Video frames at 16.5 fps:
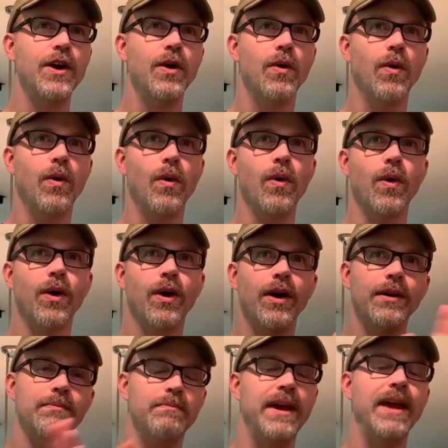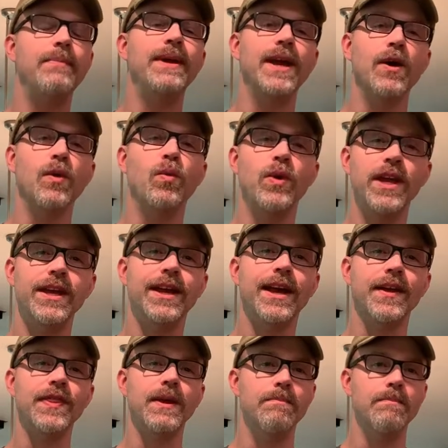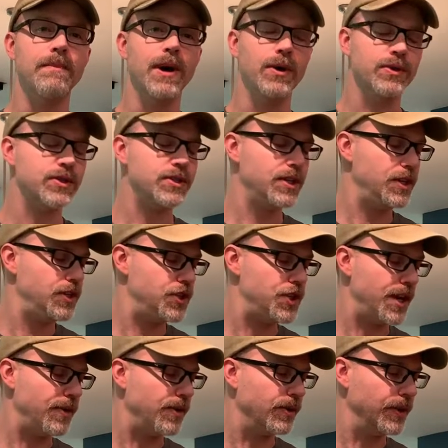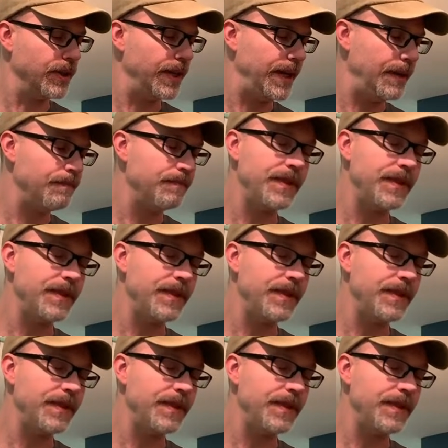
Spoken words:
or maybe a week at the most generally.